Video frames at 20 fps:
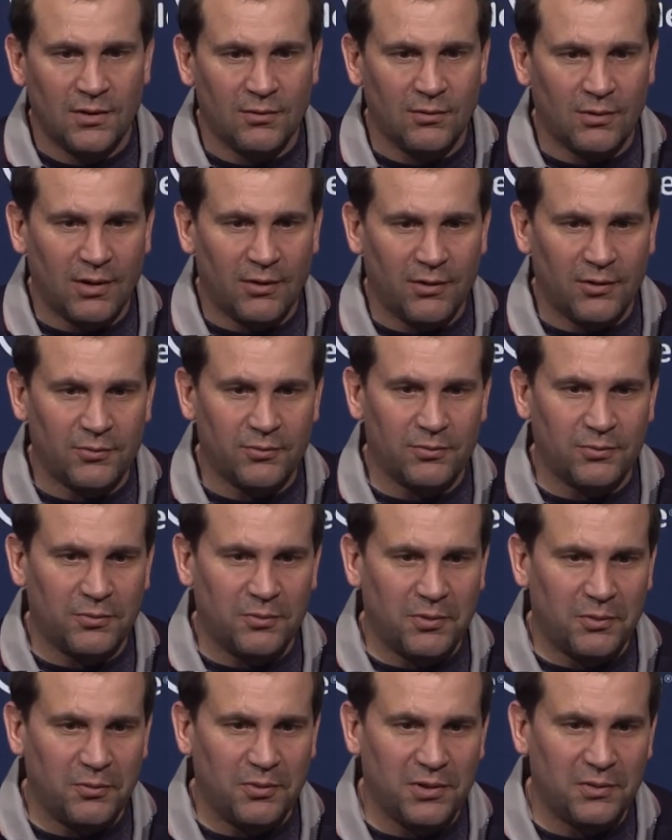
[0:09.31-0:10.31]
Well,
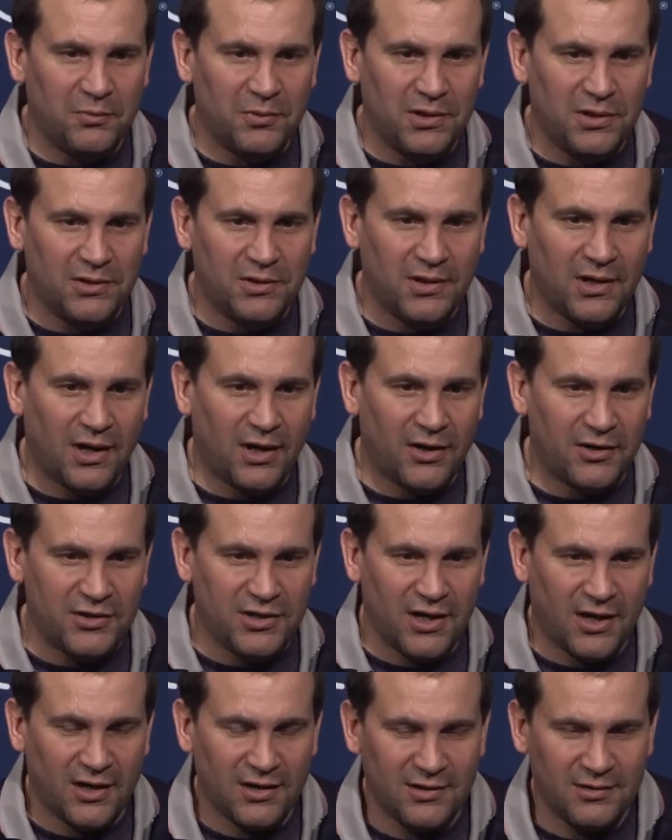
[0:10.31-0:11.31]
we, we, we, are
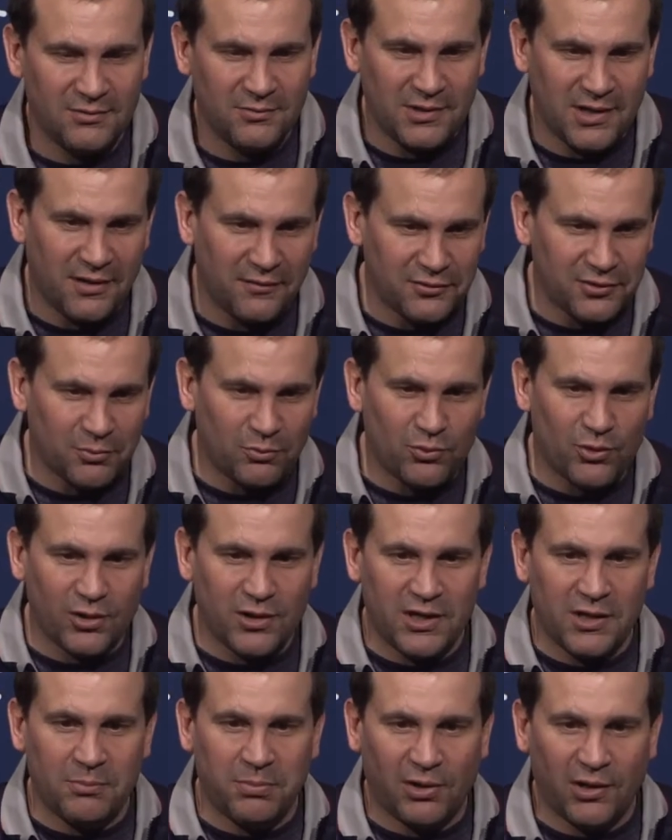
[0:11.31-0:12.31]
young. We have some
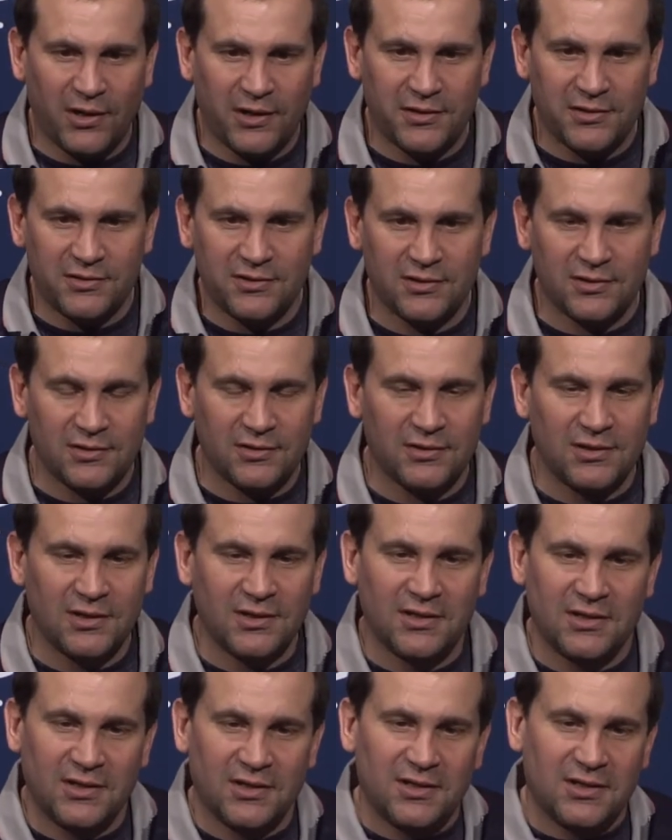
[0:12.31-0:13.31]
rookie players.
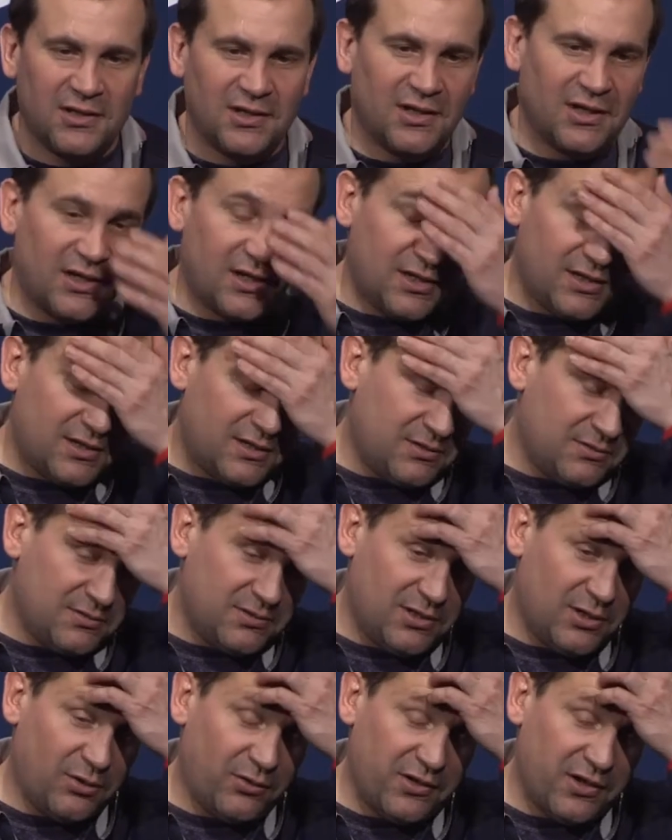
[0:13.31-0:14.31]
Uh,
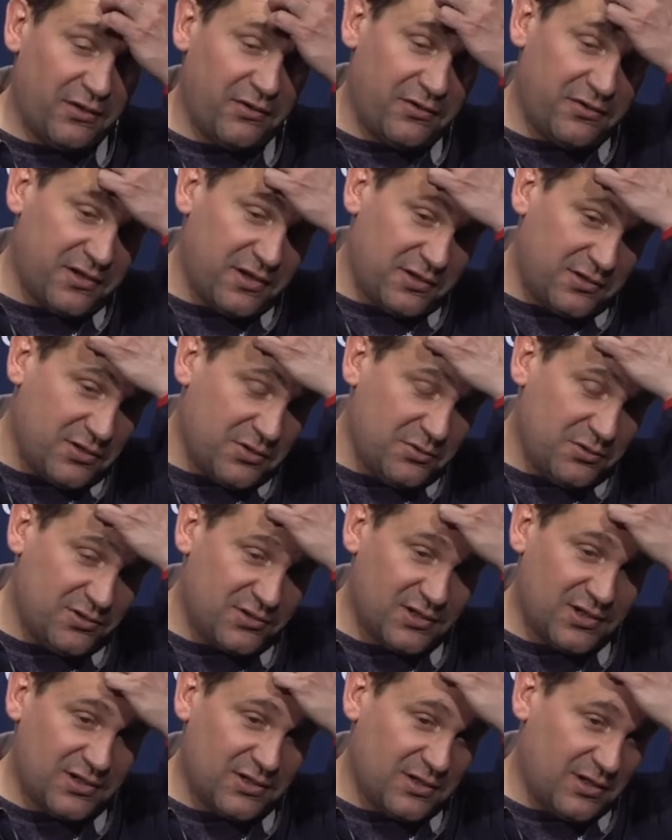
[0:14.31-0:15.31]
you know, the other thing too
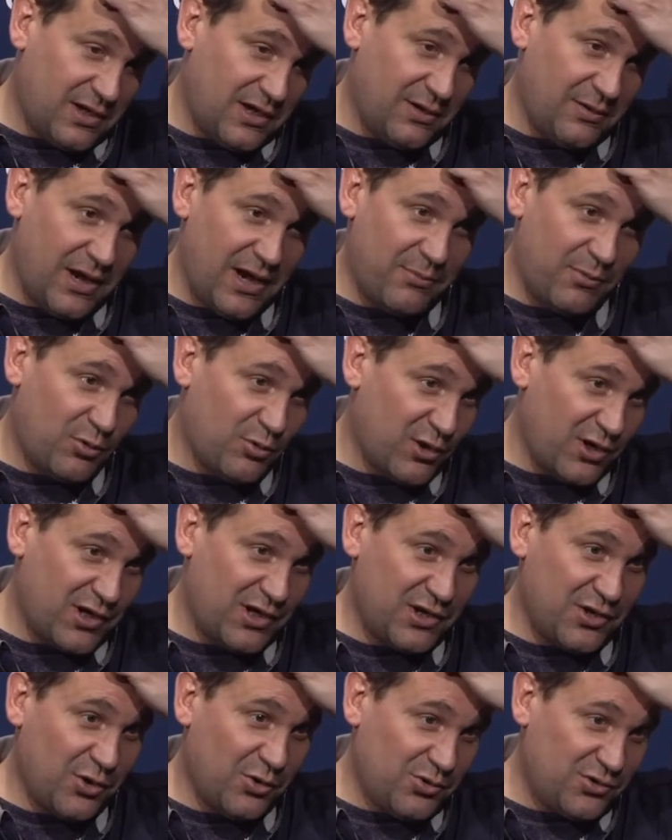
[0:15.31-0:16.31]
is I, am a rookie
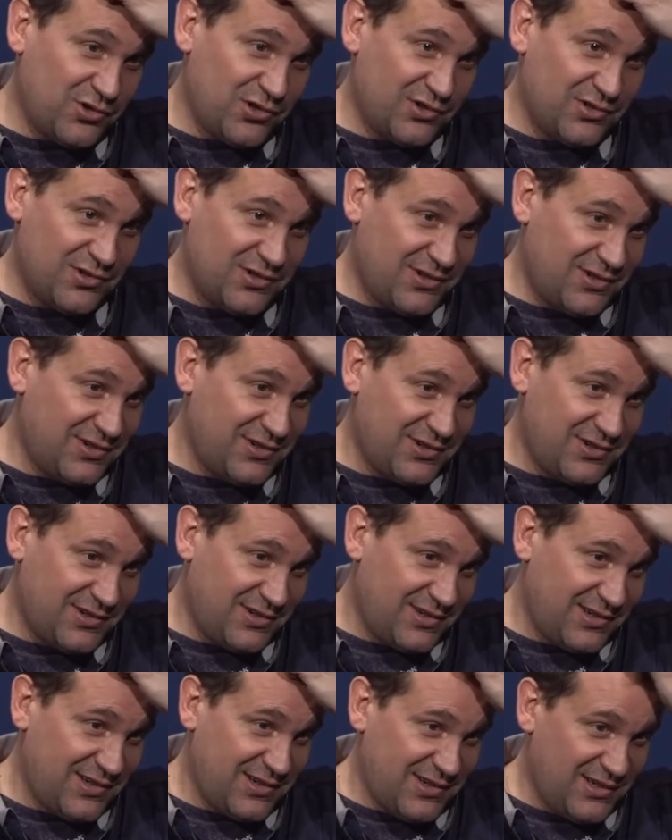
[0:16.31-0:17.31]
coach,
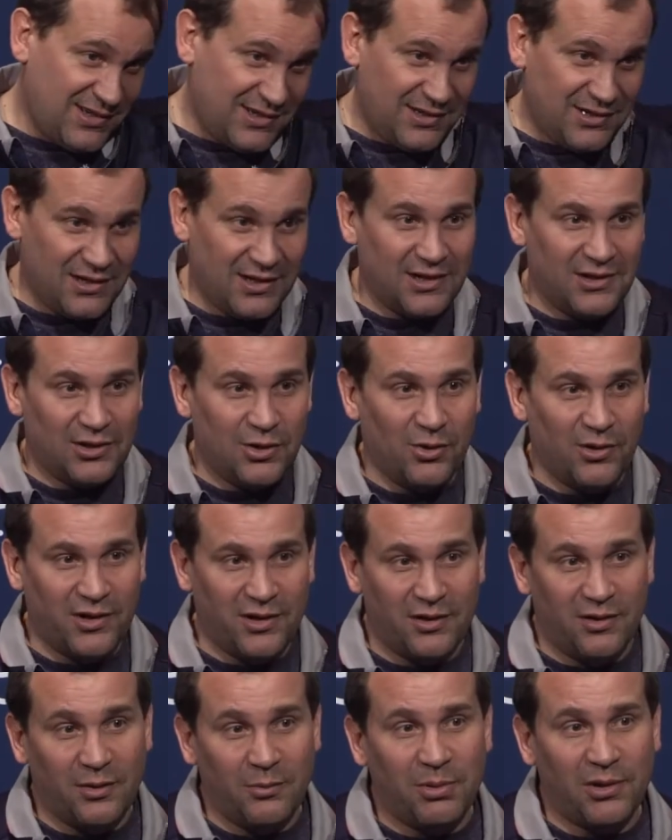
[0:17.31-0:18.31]
and going
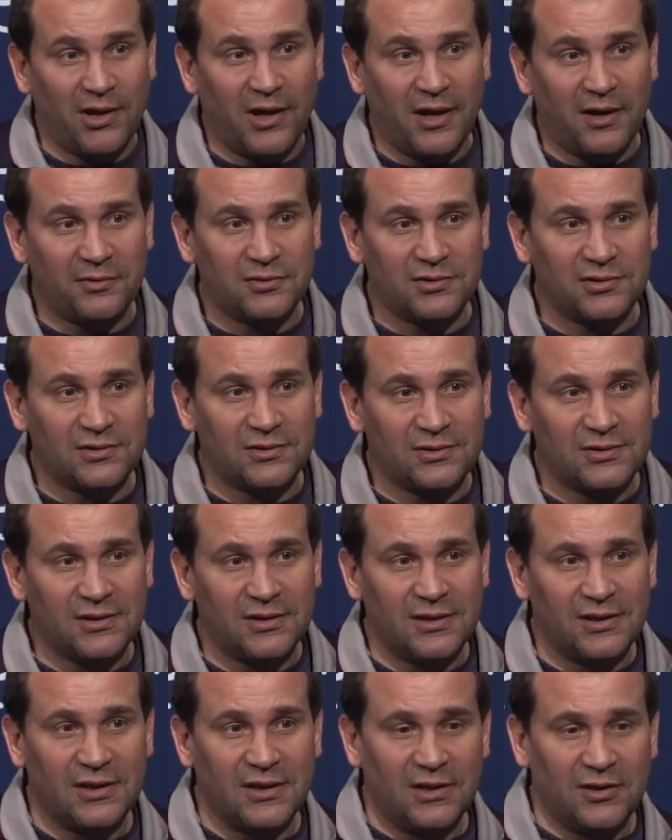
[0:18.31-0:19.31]
into the playoffs,
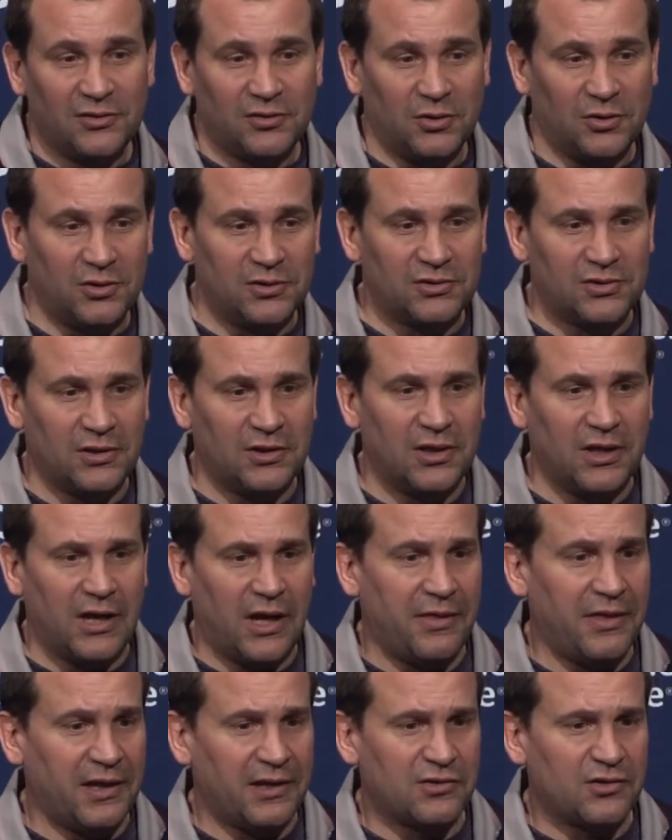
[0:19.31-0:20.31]
so it's a.
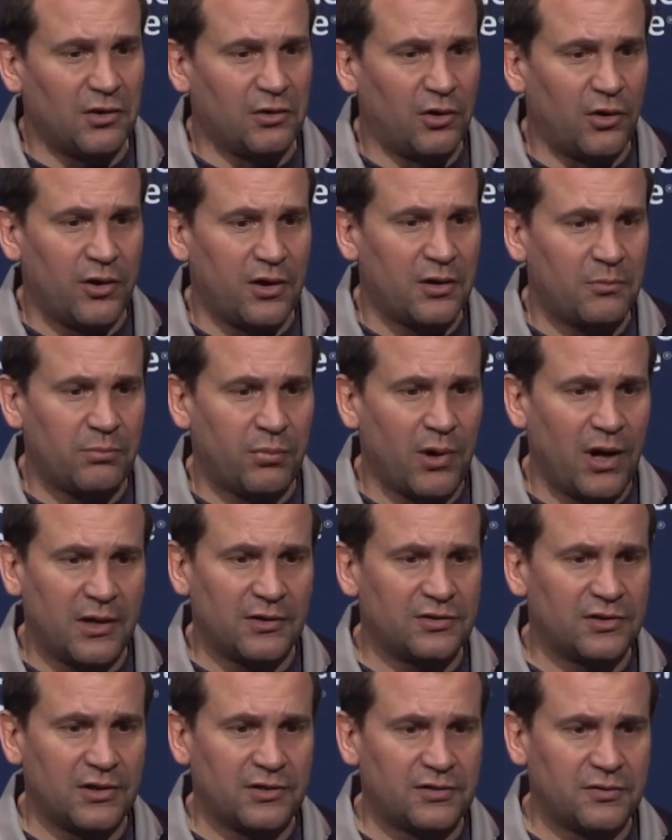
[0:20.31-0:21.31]
I think it's a learning
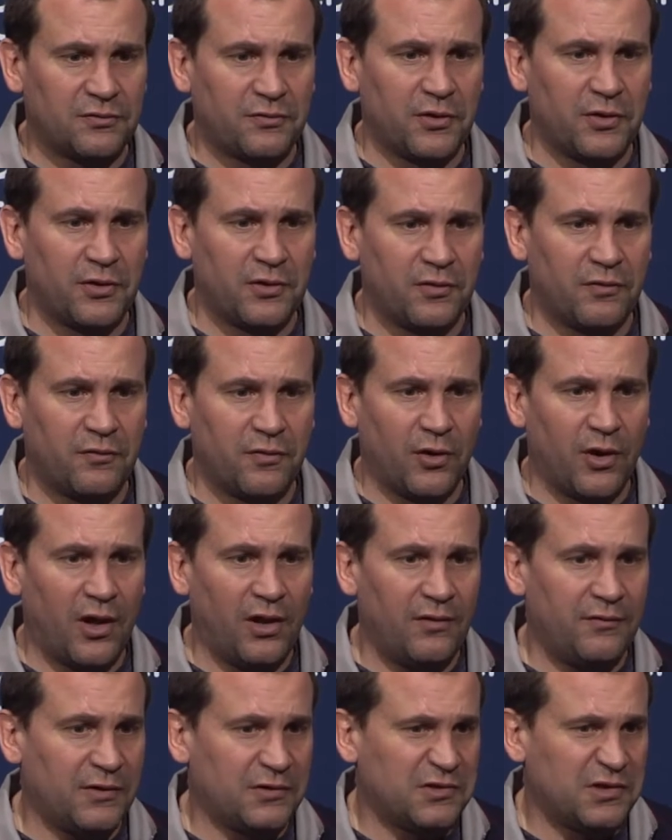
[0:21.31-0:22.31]
process for for
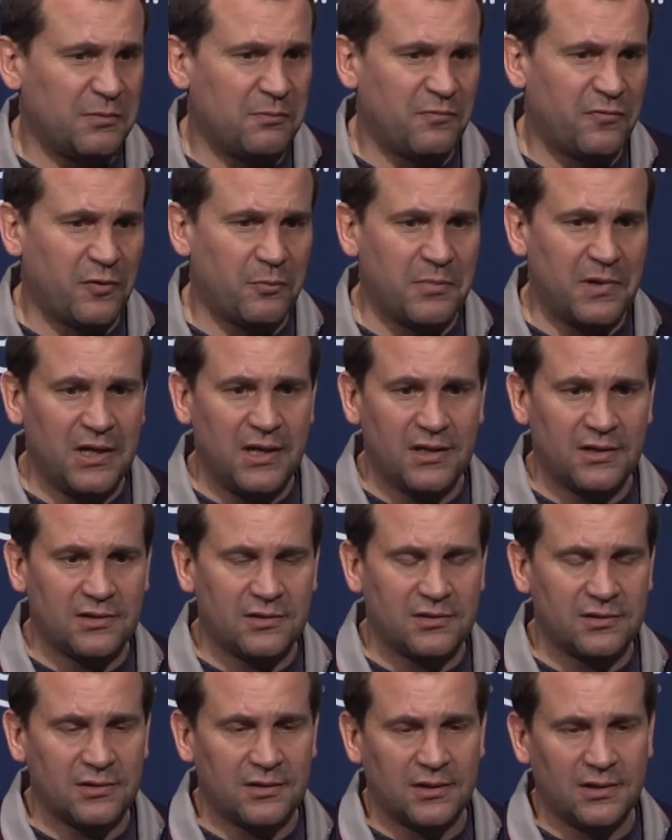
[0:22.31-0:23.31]
all of us, and for me,
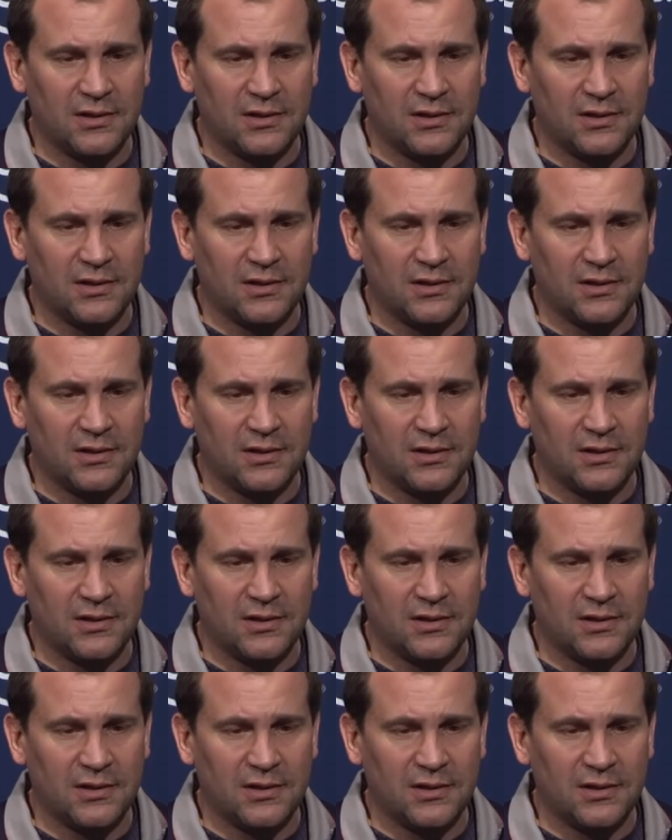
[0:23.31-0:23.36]
it's